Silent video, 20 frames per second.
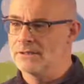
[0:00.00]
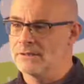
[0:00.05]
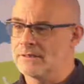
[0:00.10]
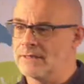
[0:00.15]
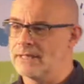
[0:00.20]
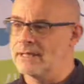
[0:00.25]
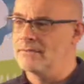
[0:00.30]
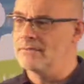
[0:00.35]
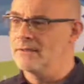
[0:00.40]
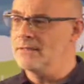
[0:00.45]
is
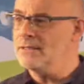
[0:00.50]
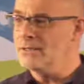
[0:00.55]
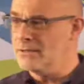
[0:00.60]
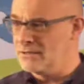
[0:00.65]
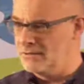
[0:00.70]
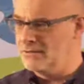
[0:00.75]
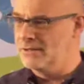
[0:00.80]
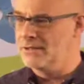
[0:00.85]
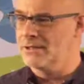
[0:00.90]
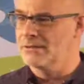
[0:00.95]
laughing, and
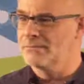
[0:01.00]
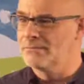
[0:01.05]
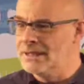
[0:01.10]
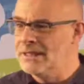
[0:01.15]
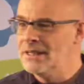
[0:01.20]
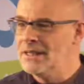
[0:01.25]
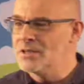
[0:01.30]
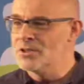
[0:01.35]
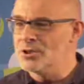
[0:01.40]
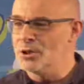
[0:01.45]
she can...
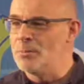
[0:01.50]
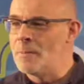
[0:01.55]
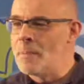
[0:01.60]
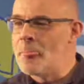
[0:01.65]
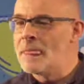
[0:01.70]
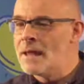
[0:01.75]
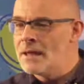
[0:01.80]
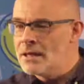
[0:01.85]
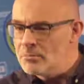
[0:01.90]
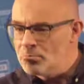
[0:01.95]

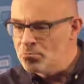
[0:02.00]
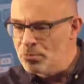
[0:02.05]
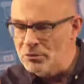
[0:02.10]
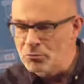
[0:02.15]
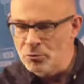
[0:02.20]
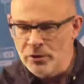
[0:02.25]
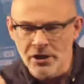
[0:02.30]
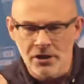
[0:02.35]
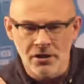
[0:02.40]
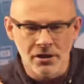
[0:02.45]
But
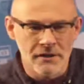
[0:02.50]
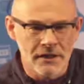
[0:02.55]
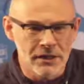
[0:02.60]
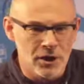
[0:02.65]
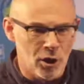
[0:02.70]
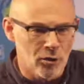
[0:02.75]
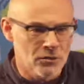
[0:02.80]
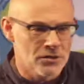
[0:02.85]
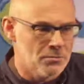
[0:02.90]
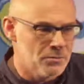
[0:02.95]
we are the
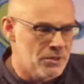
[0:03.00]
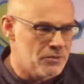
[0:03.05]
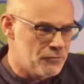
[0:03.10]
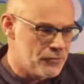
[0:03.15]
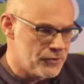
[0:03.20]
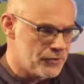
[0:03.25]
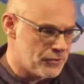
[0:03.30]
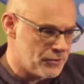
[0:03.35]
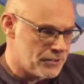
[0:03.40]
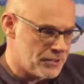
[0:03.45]
ultimate
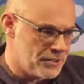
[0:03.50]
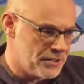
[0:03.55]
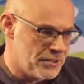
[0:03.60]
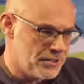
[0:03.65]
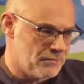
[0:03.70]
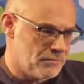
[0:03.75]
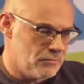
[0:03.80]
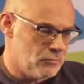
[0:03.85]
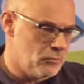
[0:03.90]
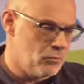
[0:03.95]
resource.
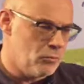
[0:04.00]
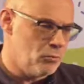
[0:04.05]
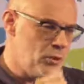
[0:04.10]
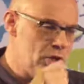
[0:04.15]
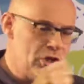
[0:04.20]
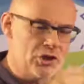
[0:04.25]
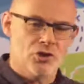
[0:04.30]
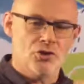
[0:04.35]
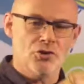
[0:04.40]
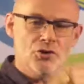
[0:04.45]
We
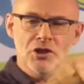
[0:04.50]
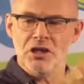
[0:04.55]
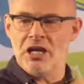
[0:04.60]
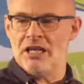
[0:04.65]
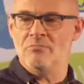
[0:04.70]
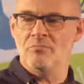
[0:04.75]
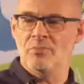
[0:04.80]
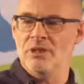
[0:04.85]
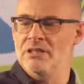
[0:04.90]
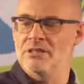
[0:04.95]
should
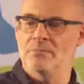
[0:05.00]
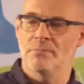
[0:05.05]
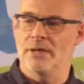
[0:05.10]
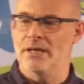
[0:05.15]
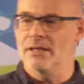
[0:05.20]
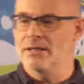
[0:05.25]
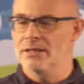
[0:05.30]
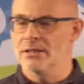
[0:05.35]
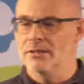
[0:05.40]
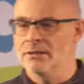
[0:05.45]
not be
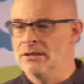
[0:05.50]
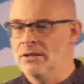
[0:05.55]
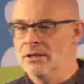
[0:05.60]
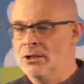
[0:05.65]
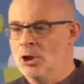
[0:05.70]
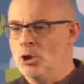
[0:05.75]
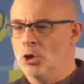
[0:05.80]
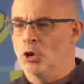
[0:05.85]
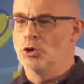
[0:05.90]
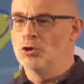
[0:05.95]
depending
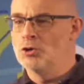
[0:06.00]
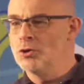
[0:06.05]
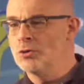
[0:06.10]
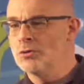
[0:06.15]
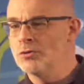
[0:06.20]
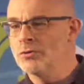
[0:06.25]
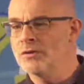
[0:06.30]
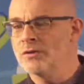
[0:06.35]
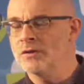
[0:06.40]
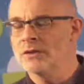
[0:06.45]
on
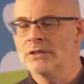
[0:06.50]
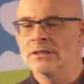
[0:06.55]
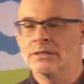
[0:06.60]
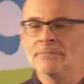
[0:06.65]
tools.